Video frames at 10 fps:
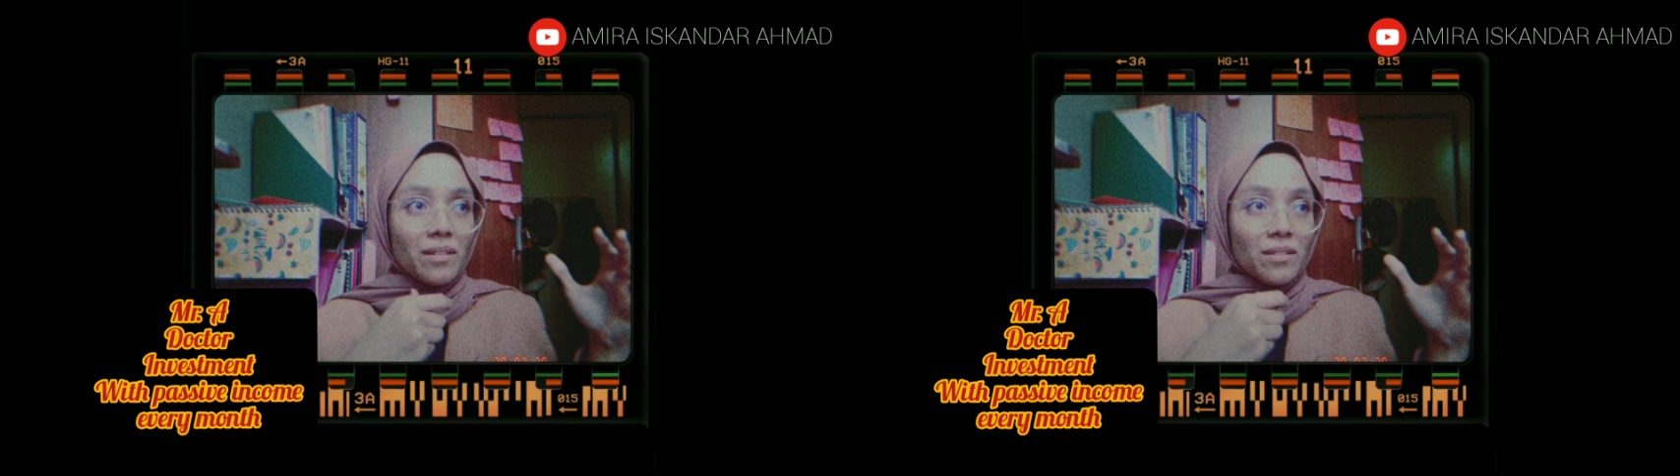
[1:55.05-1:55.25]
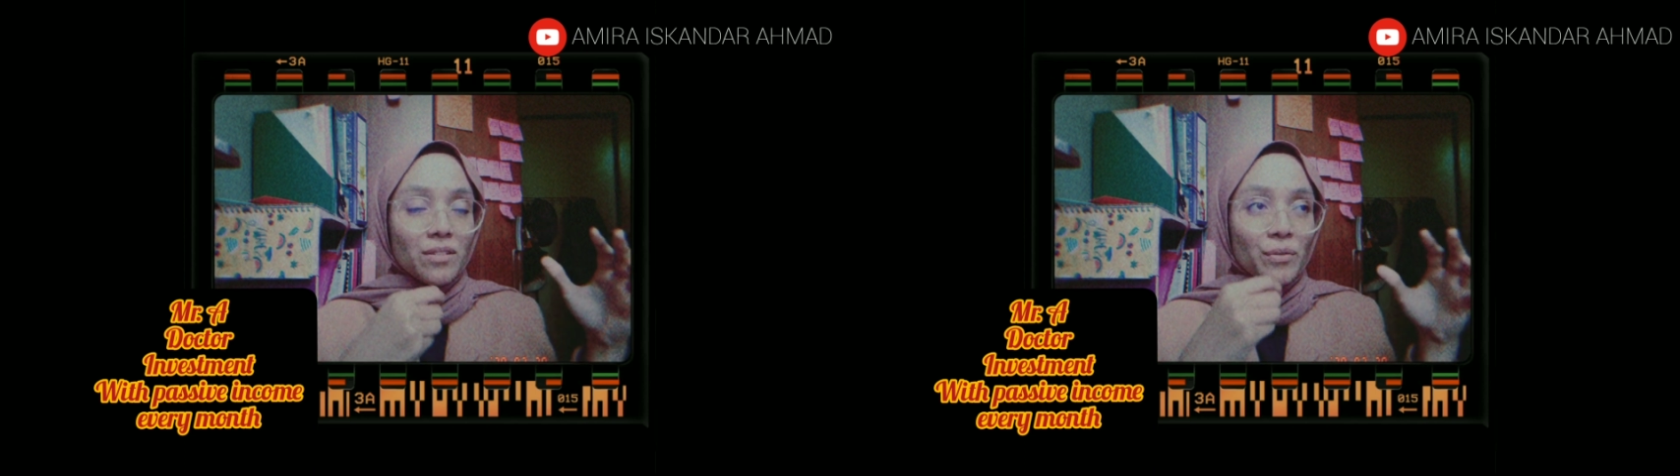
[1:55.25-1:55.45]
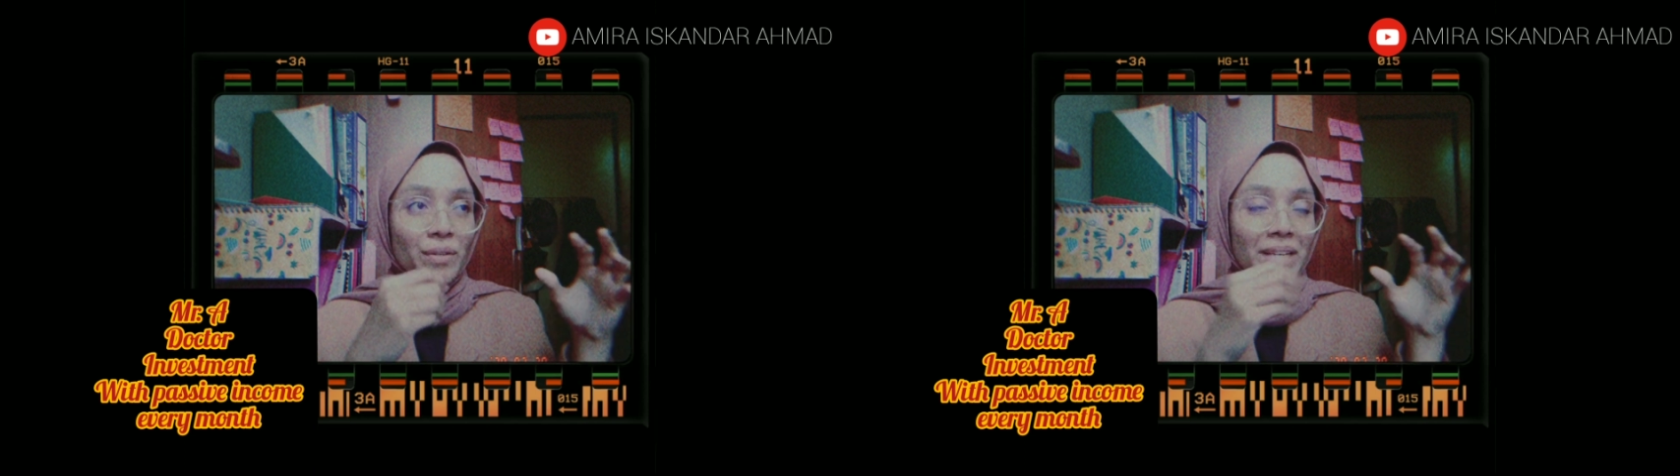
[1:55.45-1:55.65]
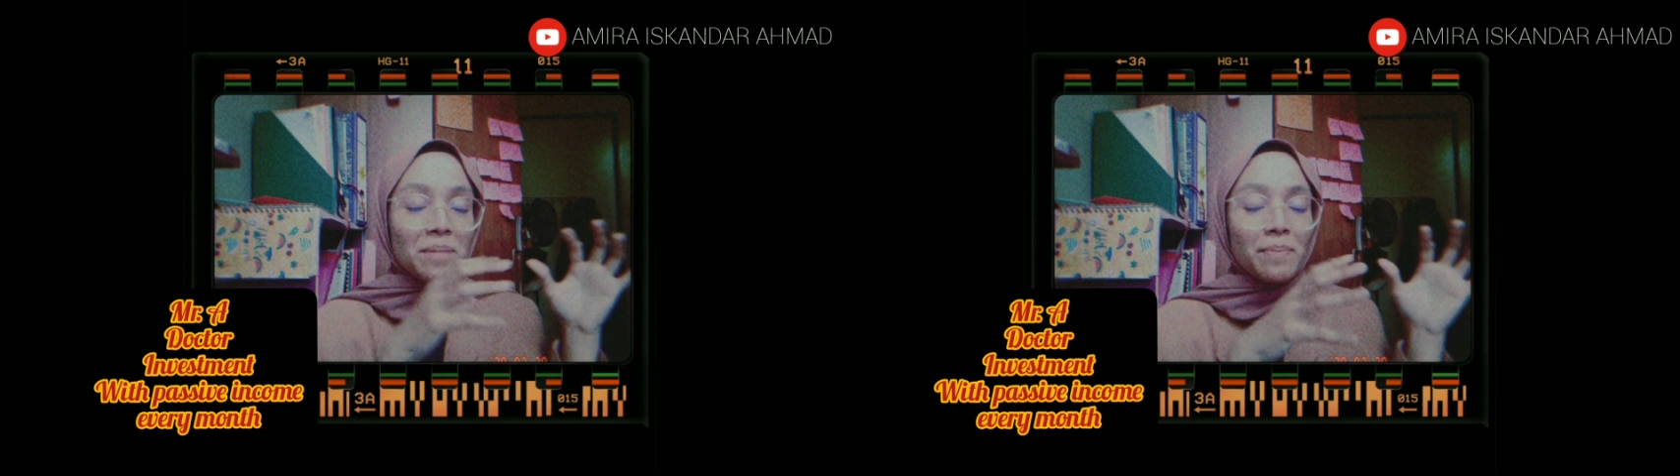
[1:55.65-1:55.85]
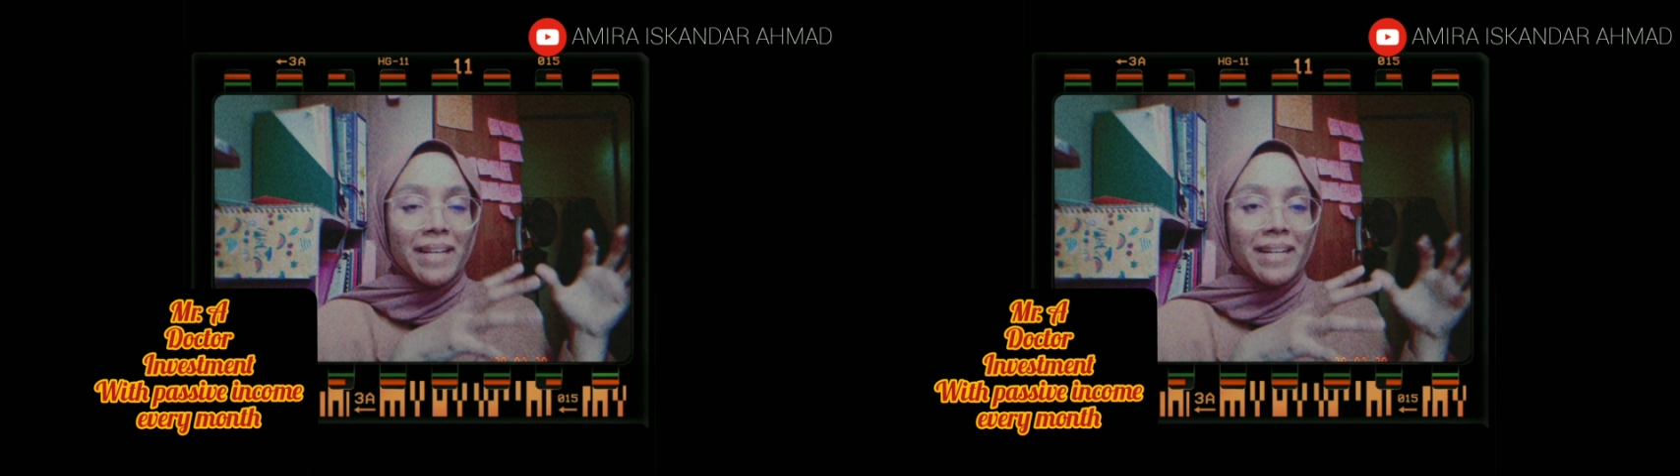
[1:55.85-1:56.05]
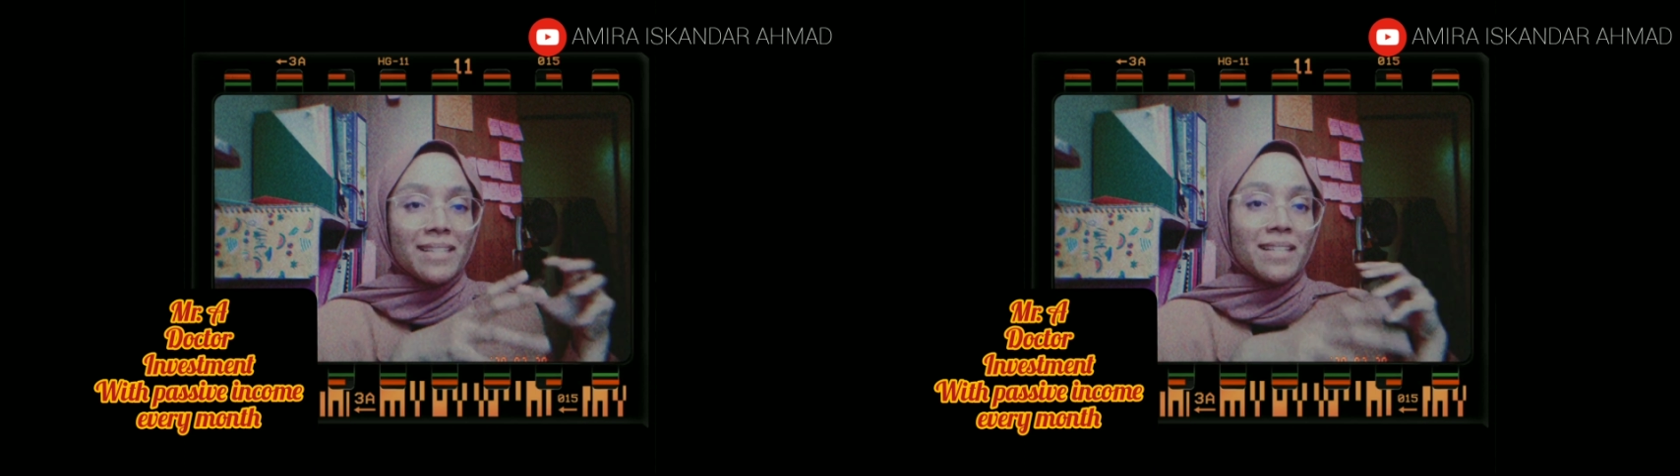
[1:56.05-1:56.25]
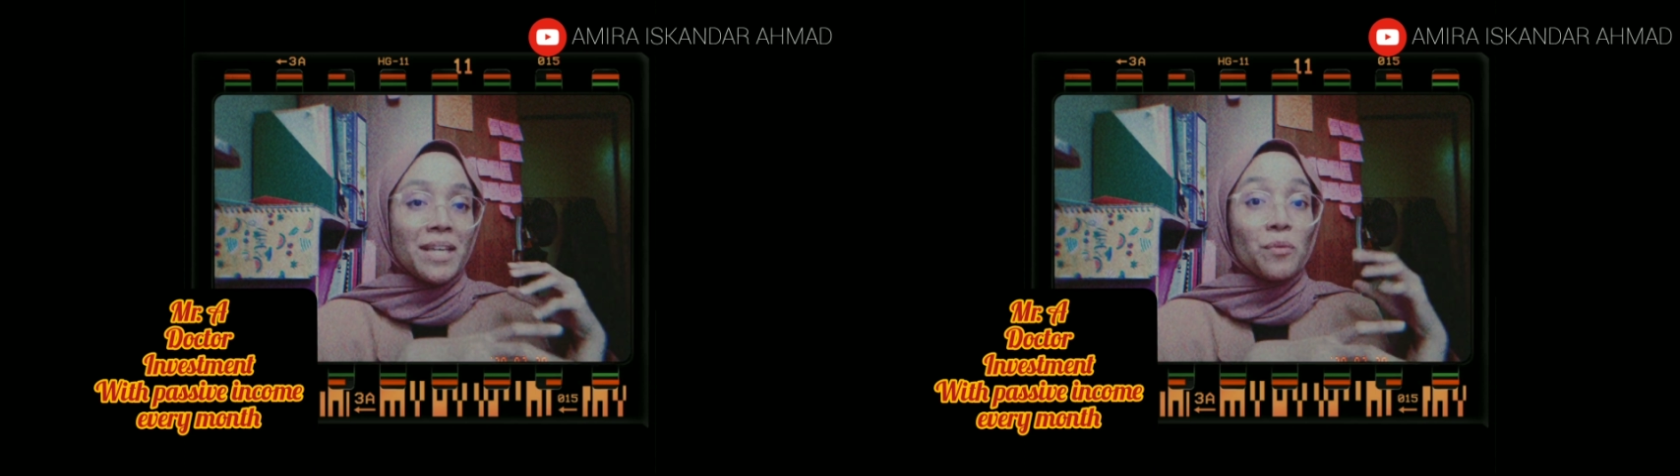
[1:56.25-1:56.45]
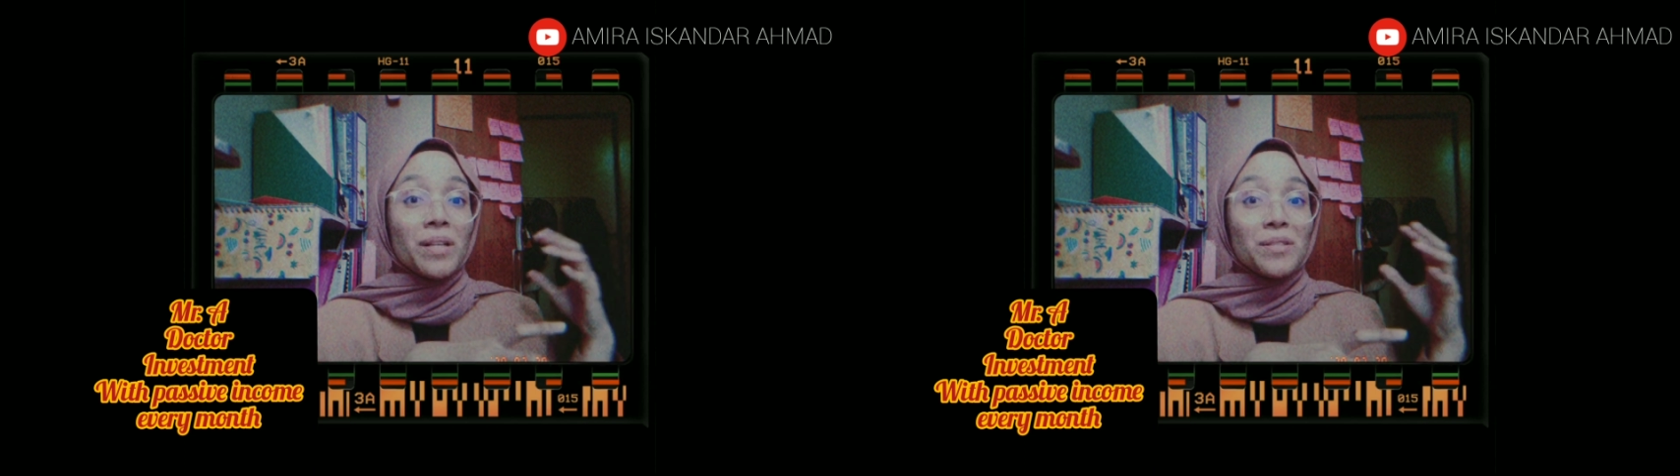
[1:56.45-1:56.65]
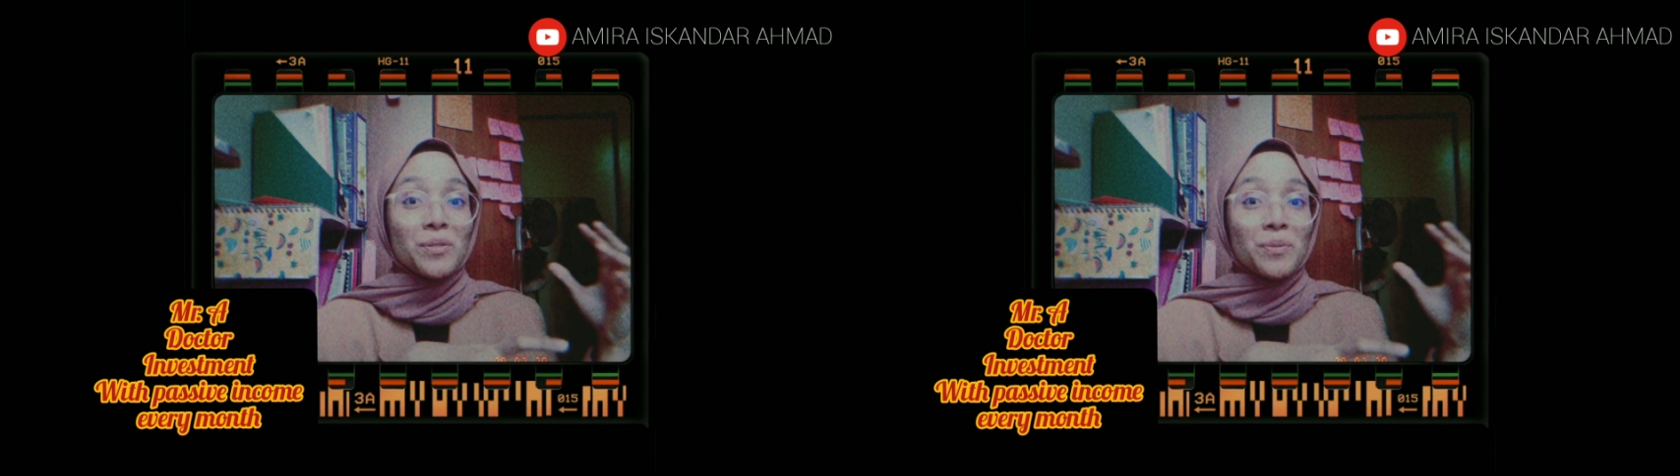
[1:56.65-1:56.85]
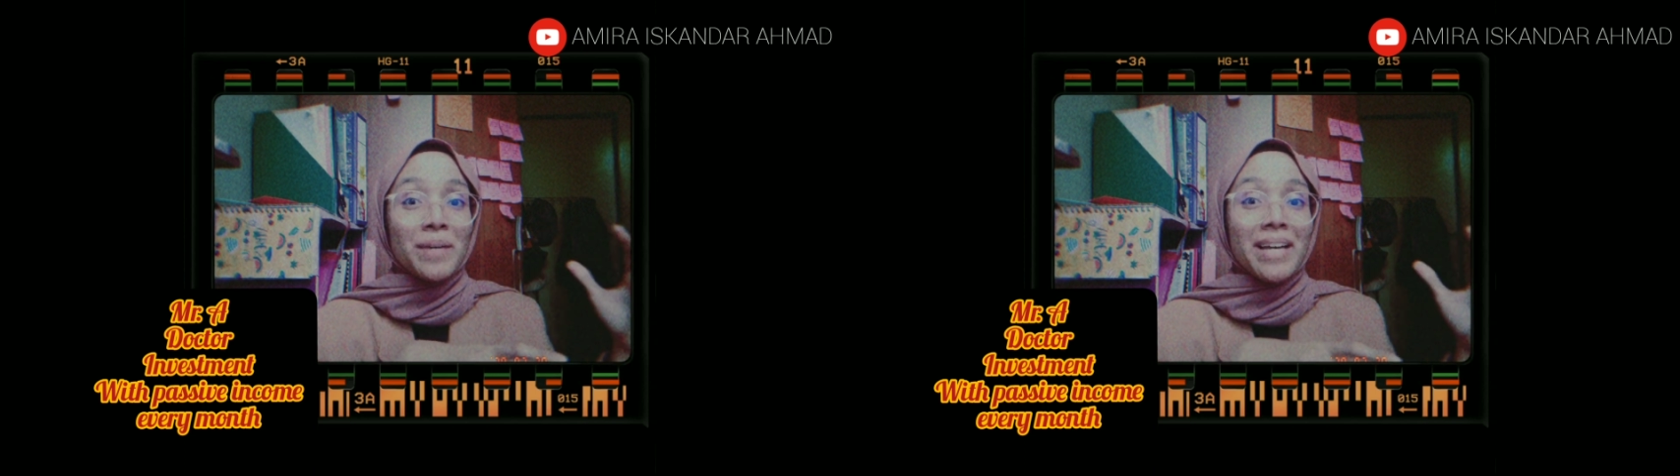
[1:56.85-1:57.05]
So his plan is he
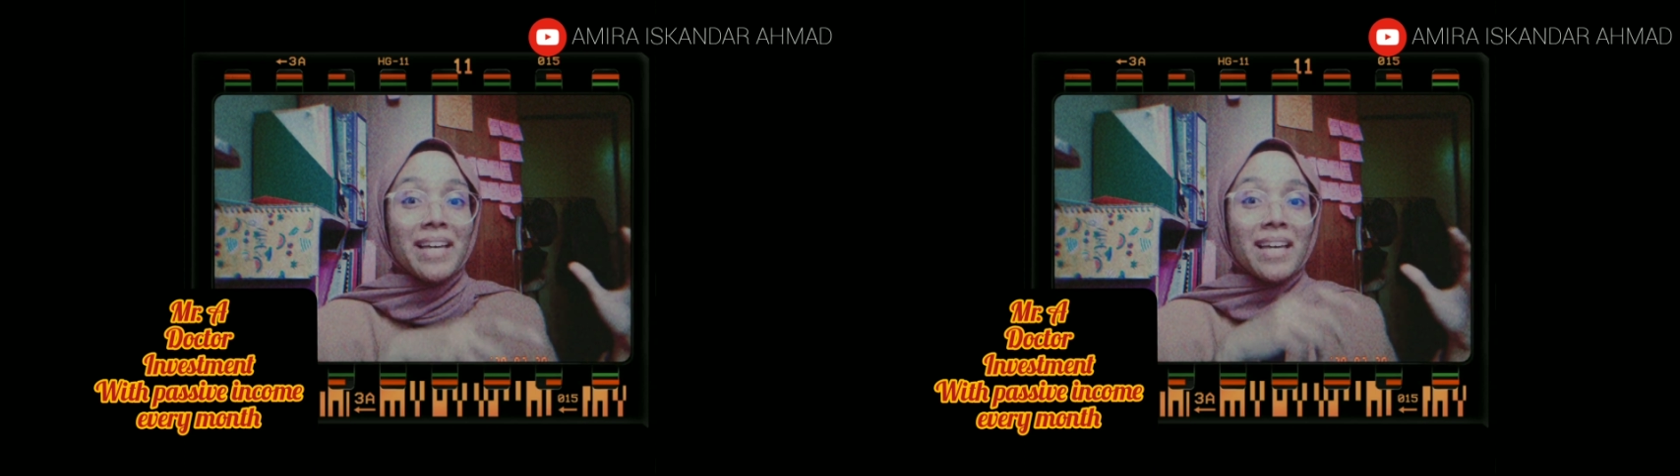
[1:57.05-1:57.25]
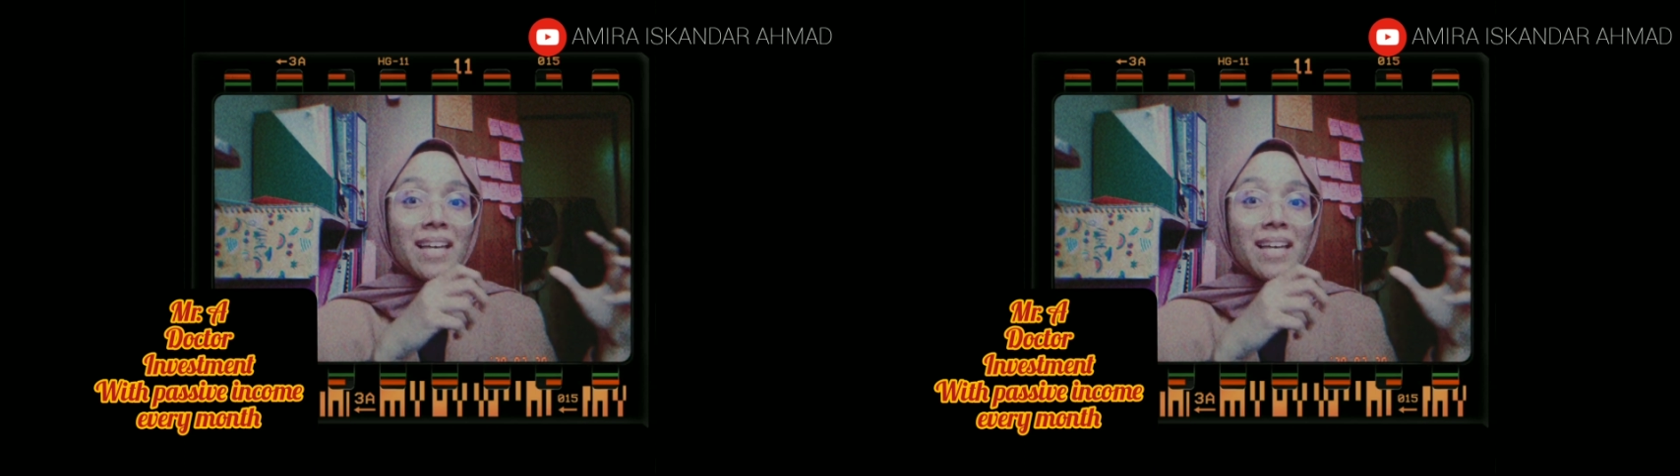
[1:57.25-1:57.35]
wants to buy